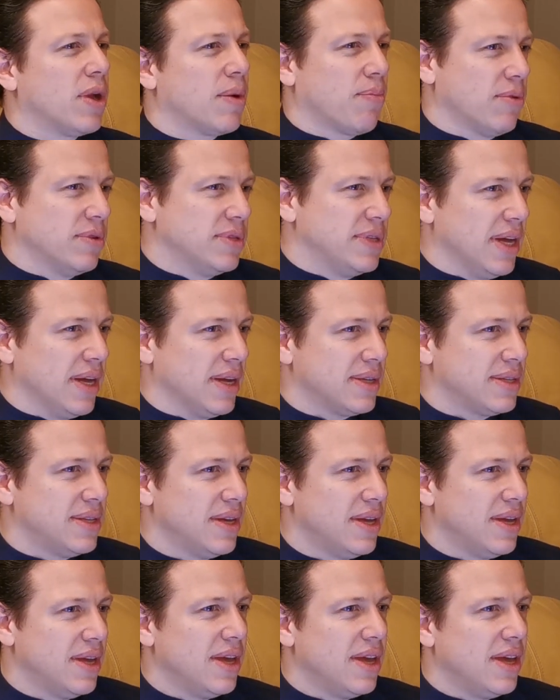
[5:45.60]
to
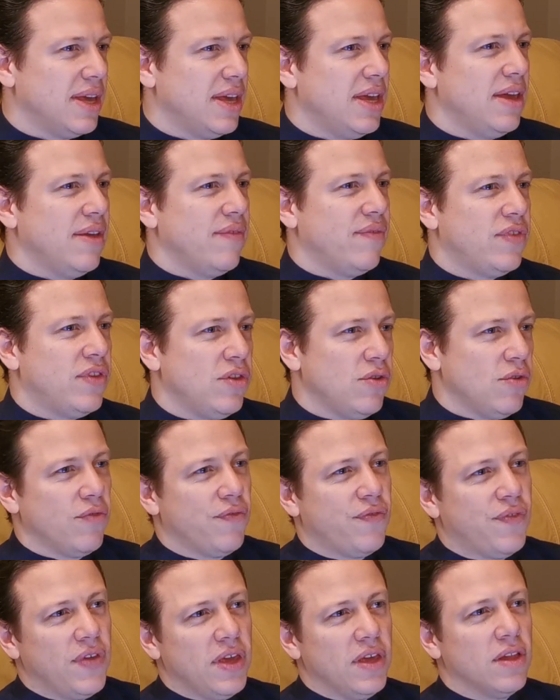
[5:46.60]
protect, if you
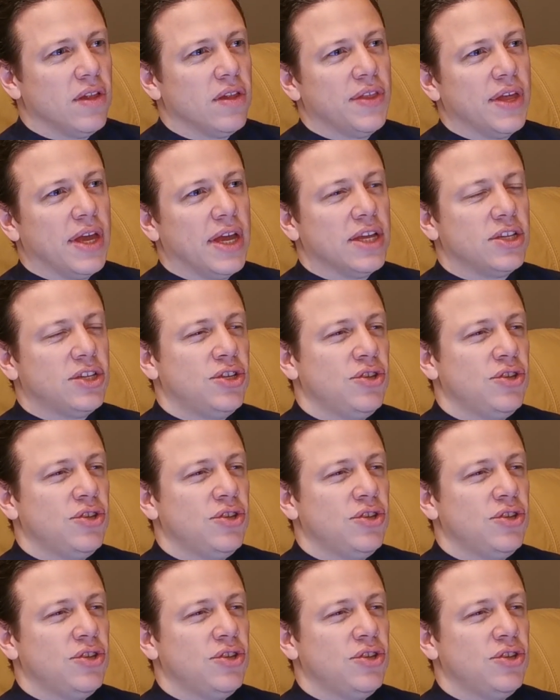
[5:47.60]
feel that